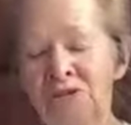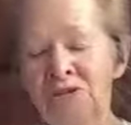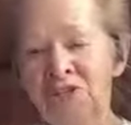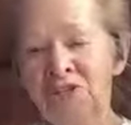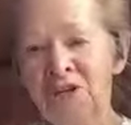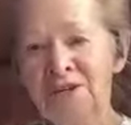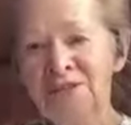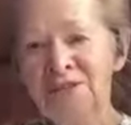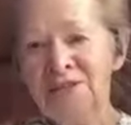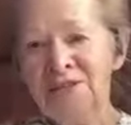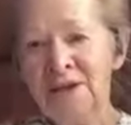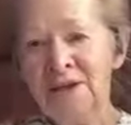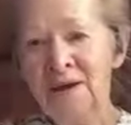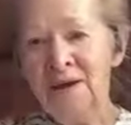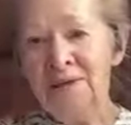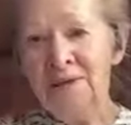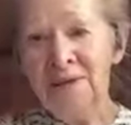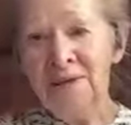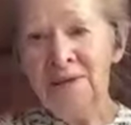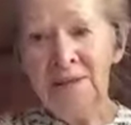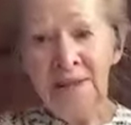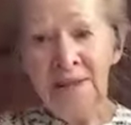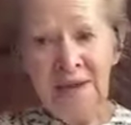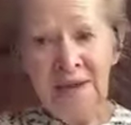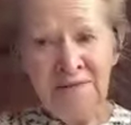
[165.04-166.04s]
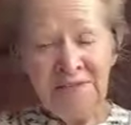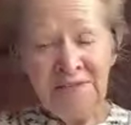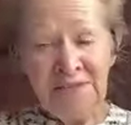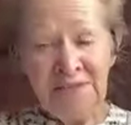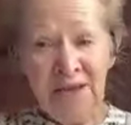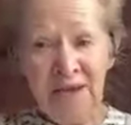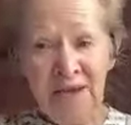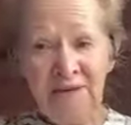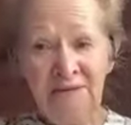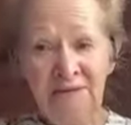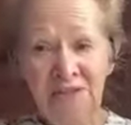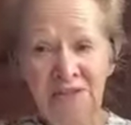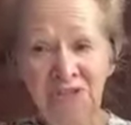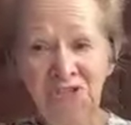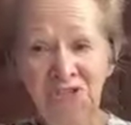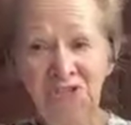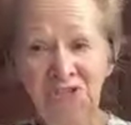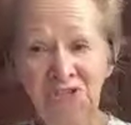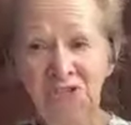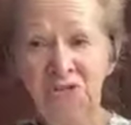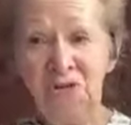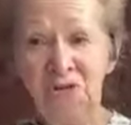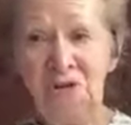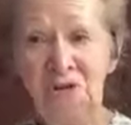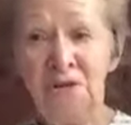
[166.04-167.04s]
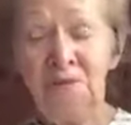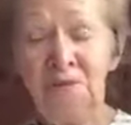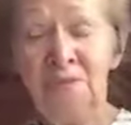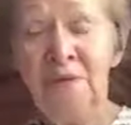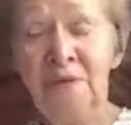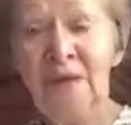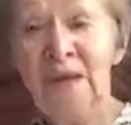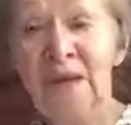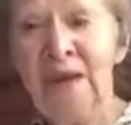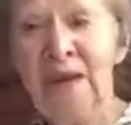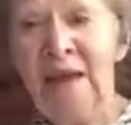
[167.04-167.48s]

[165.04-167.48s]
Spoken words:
just on the left side of the sternum,